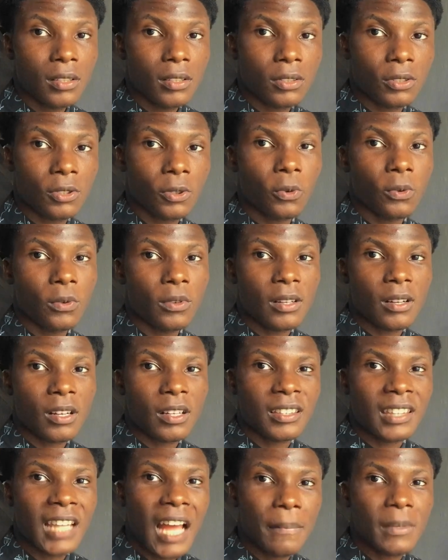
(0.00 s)
So
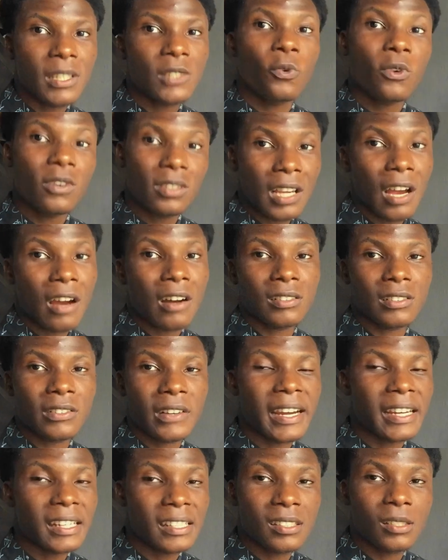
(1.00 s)
that means 1,000
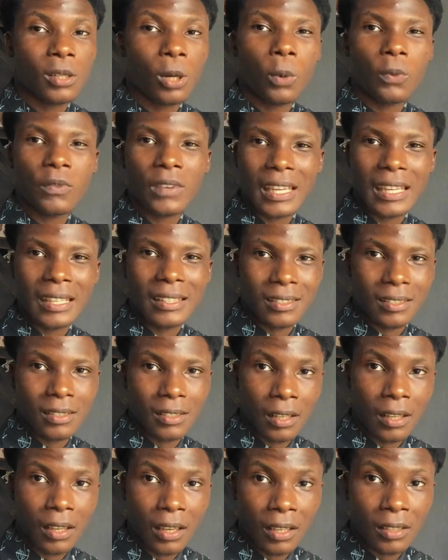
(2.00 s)
naira itself
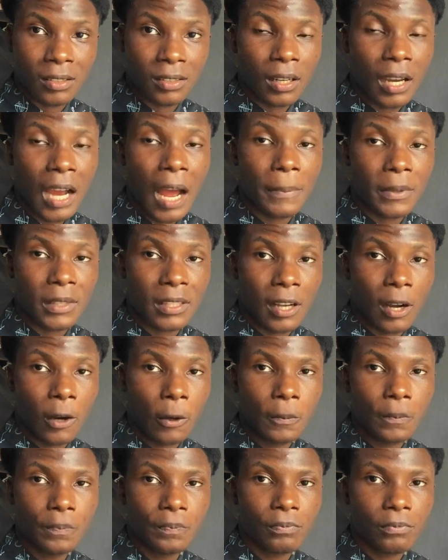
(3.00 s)
is a
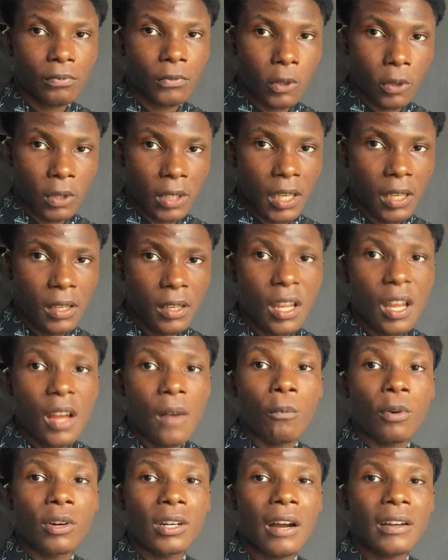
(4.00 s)
capital. Okay,
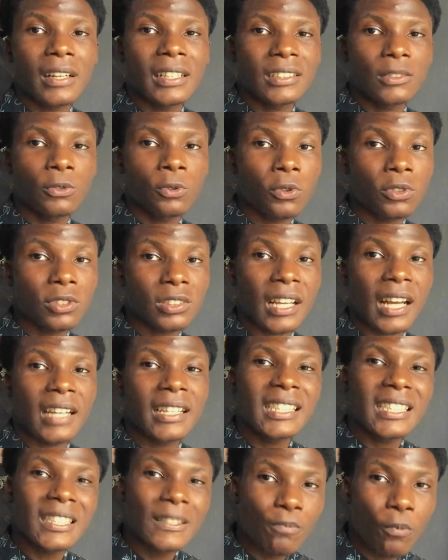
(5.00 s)
but now this told us that
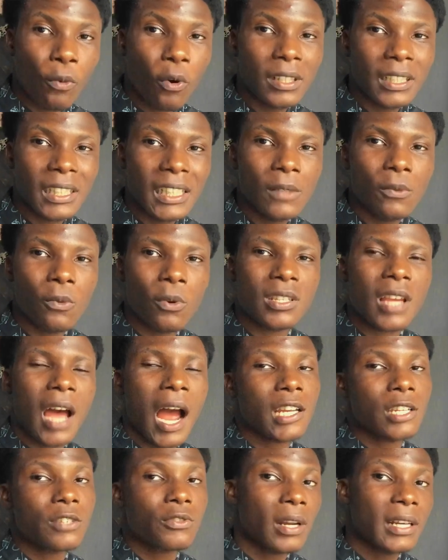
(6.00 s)
this money was
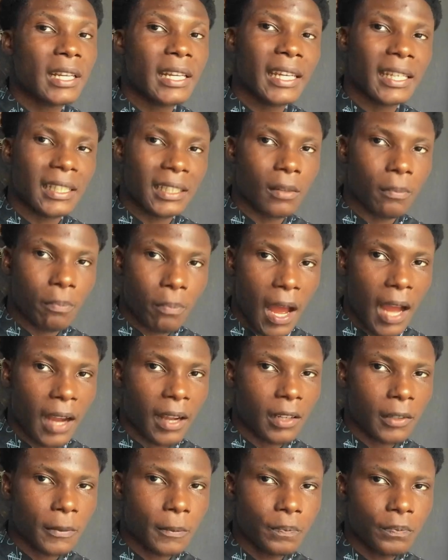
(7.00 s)
actually in the
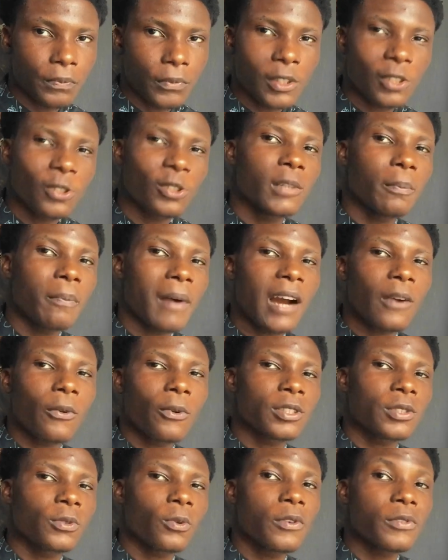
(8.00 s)
bank. So the bank
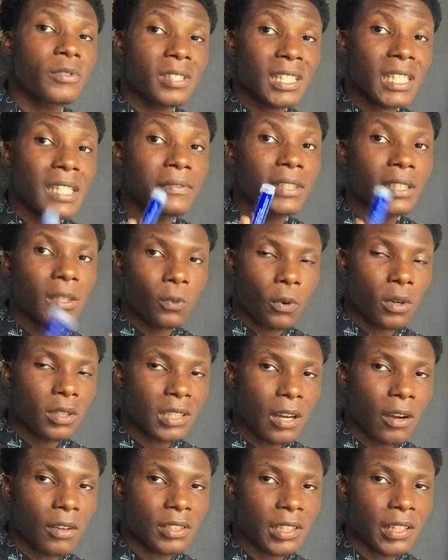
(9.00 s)
was the one receiving the
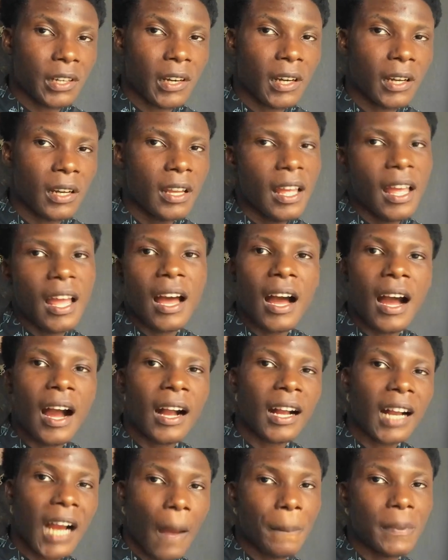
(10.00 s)
1,000 naira,
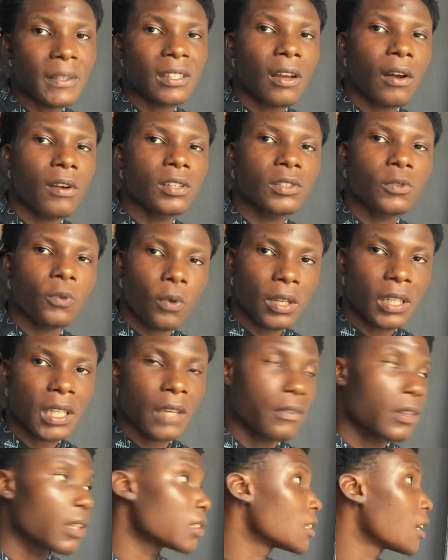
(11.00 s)
and capital is the one
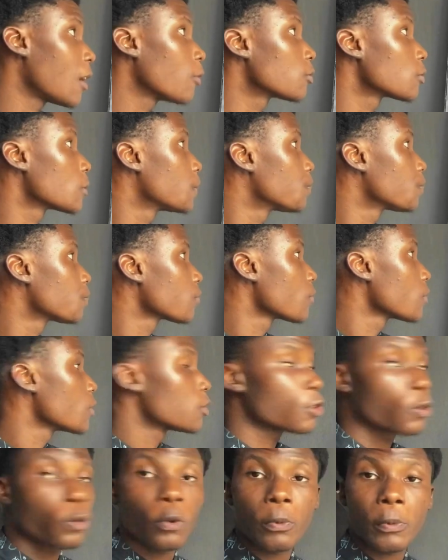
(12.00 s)
giving it out.
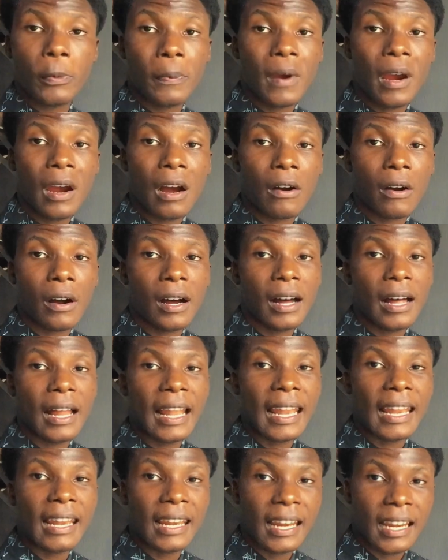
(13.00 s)
So we prepare our
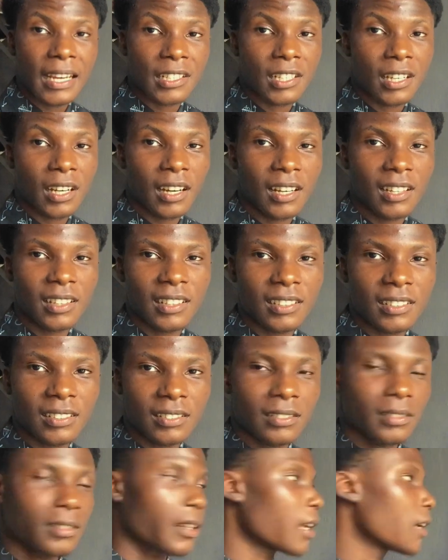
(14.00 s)
ledger.
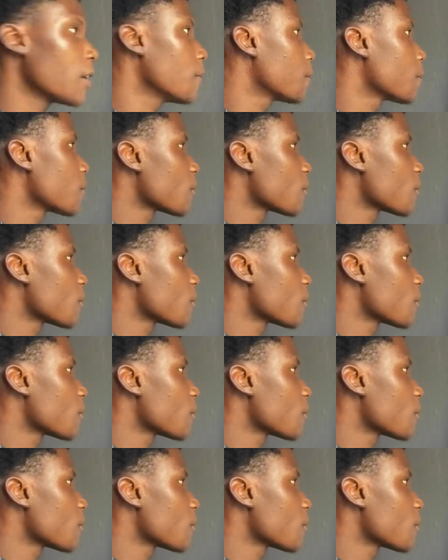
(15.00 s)
Okay.